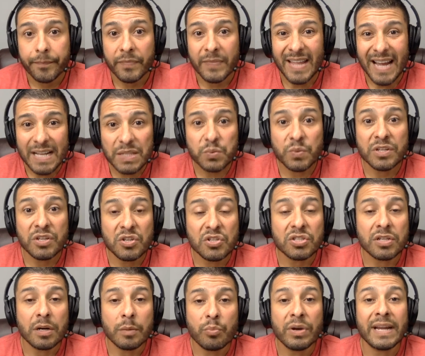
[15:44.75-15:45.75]
that's when you
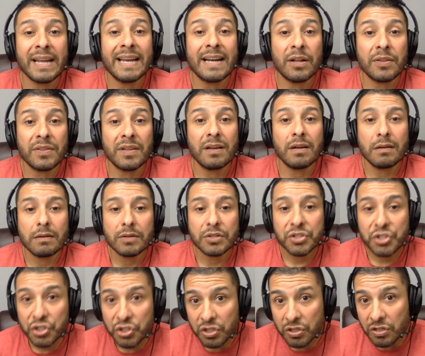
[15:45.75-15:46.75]
start bringing out the
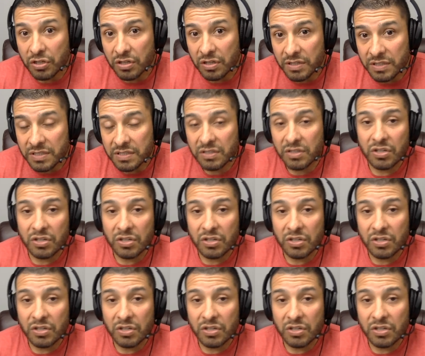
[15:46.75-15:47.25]
shoulds,